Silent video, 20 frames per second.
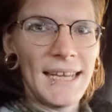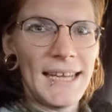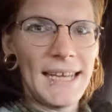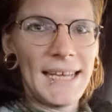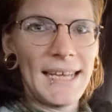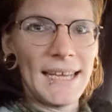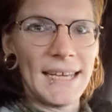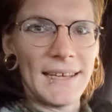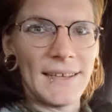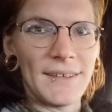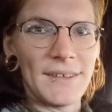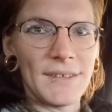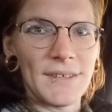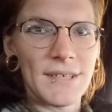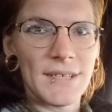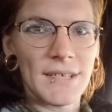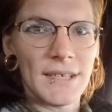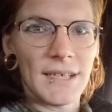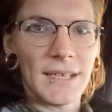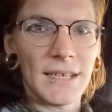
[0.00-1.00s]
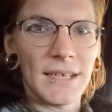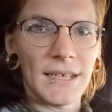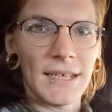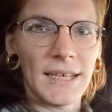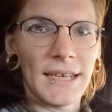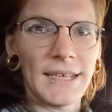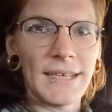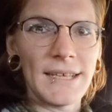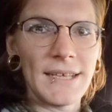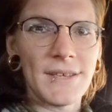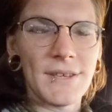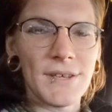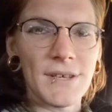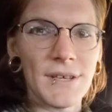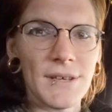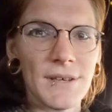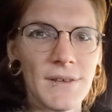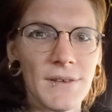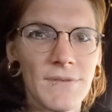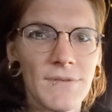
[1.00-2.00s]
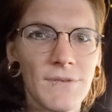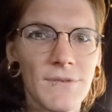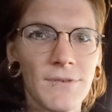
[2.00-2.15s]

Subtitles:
and I need to